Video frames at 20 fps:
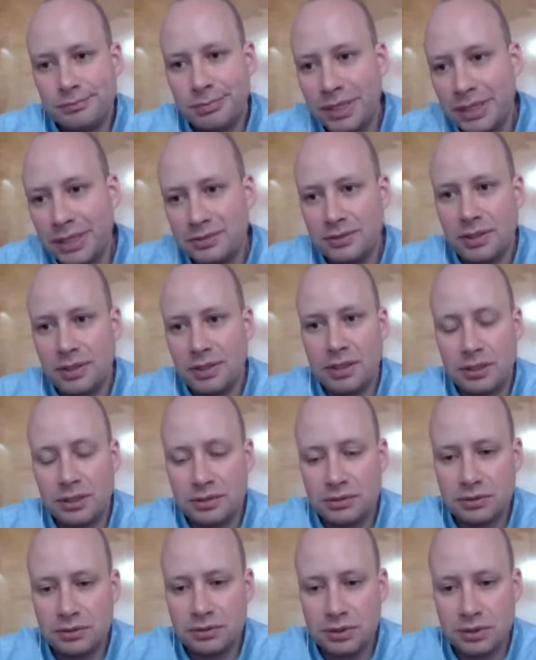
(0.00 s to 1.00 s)
baseline
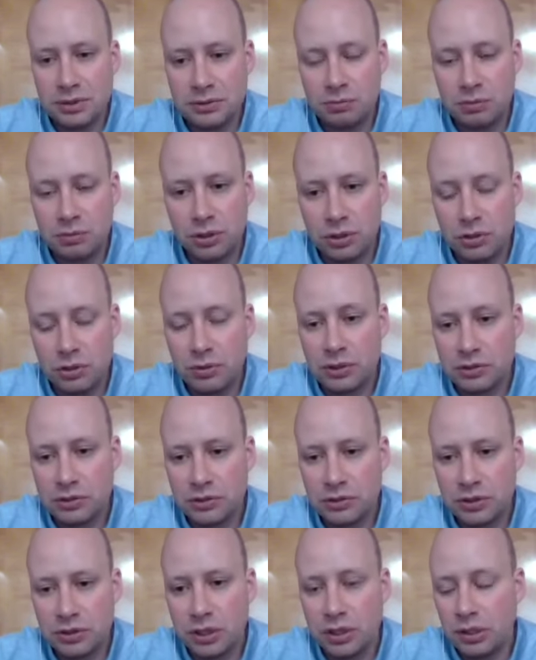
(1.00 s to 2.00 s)
is is where you want to
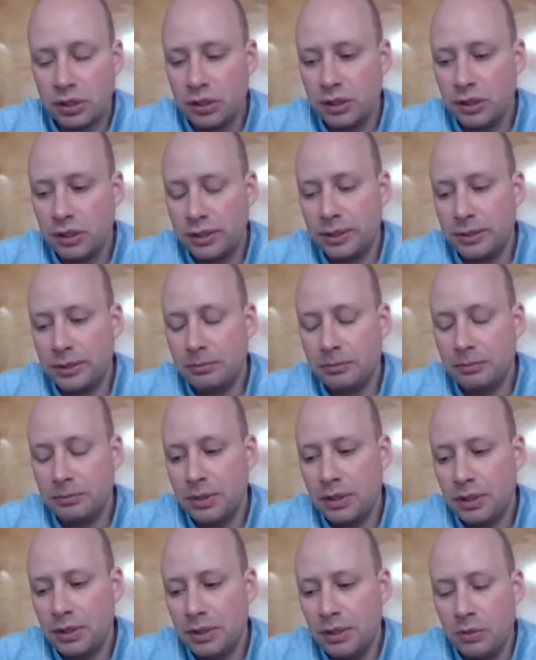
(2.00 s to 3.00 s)
start. Um,
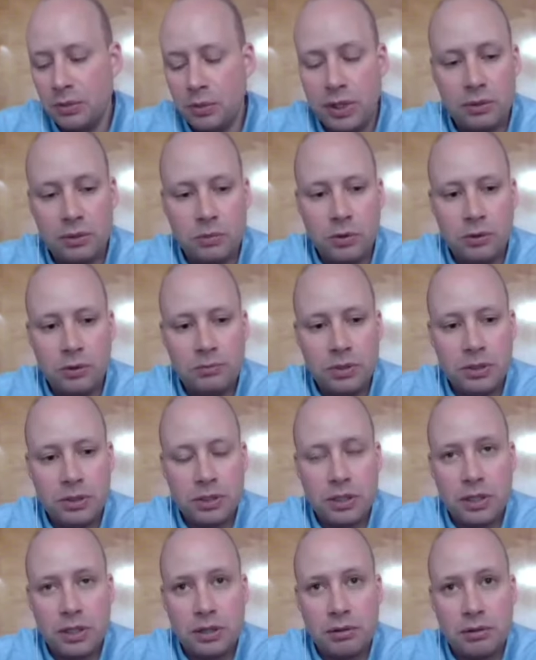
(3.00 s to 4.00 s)
we had one
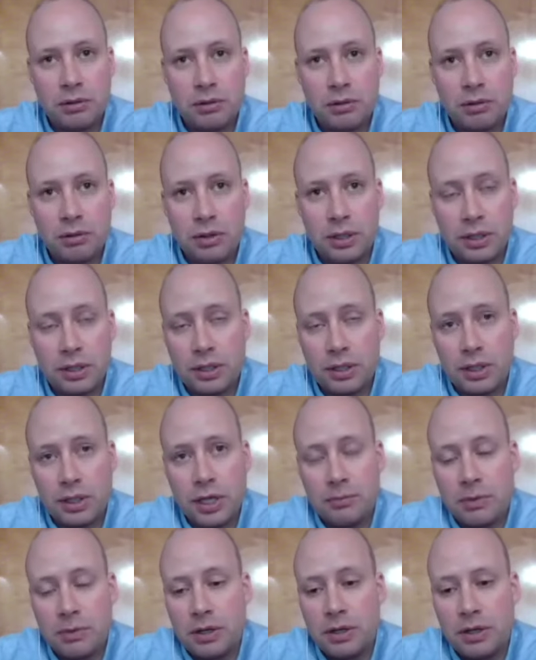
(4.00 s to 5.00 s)
millionaire that
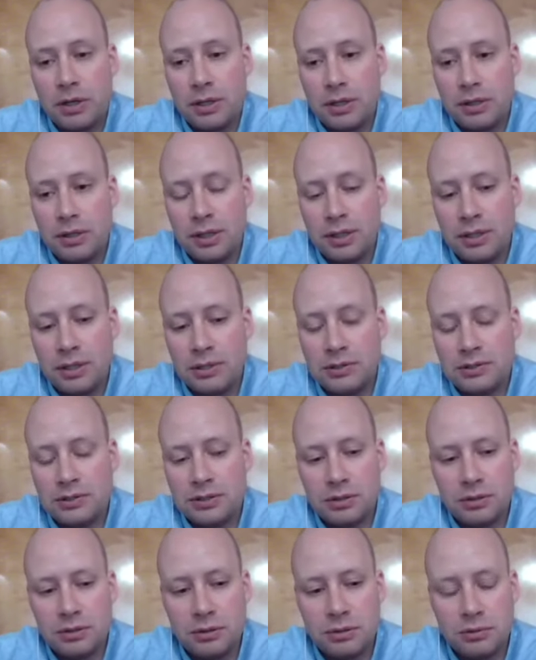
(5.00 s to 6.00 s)
came on and, and he
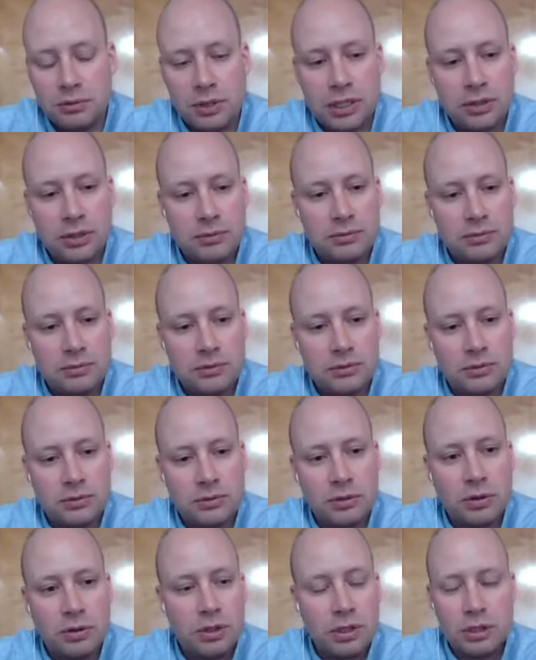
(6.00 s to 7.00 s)
said, when I was
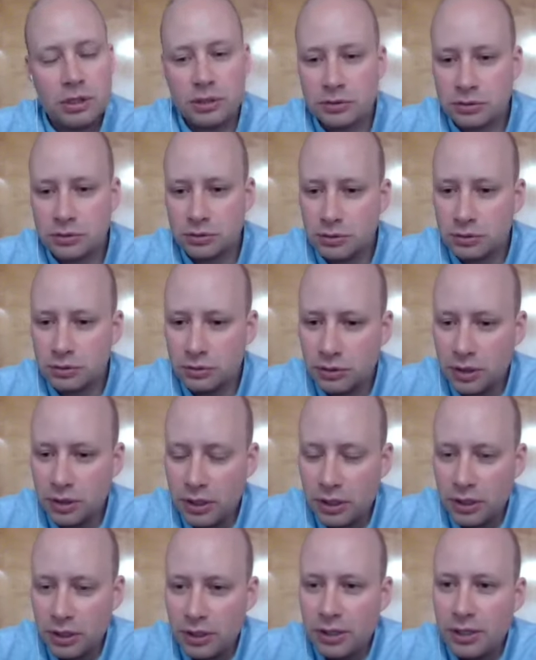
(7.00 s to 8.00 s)
30 years old,
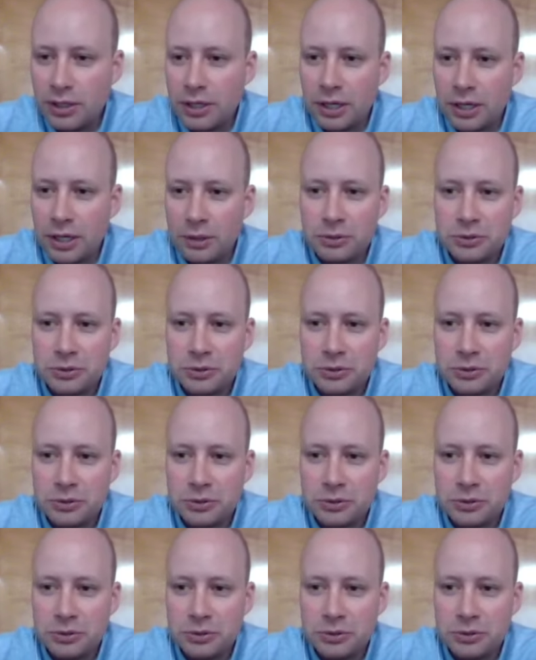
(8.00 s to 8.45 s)
I